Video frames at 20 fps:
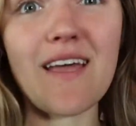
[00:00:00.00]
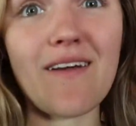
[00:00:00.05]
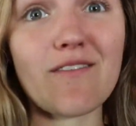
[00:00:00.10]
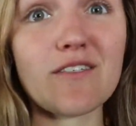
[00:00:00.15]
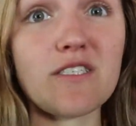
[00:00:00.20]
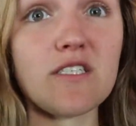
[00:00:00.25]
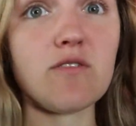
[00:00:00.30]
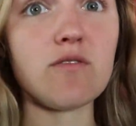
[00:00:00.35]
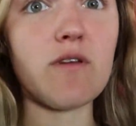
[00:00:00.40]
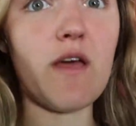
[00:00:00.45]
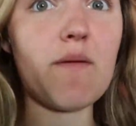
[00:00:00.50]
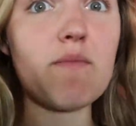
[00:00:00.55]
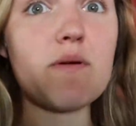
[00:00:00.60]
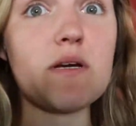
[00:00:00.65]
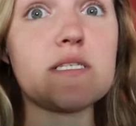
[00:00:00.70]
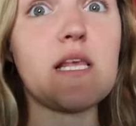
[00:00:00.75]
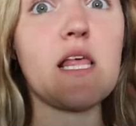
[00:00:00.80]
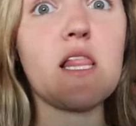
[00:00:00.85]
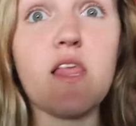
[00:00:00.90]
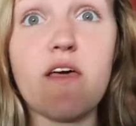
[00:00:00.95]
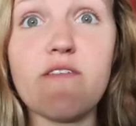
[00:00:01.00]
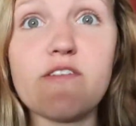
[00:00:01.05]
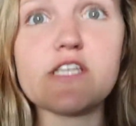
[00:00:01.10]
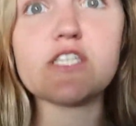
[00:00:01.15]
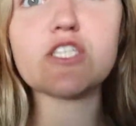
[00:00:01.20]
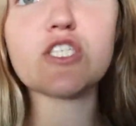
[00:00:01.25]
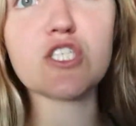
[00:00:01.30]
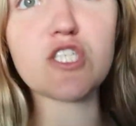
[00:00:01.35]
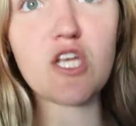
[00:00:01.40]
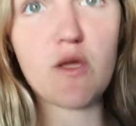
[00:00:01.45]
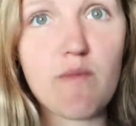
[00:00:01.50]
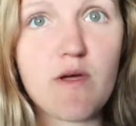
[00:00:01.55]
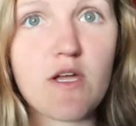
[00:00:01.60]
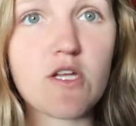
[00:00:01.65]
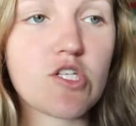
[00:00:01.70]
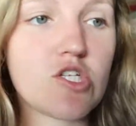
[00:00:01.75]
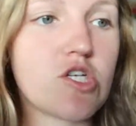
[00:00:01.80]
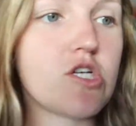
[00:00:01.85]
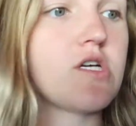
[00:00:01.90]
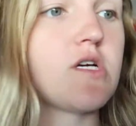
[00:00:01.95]
every single day because I love it so
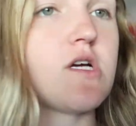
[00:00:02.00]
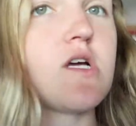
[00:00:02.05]
much.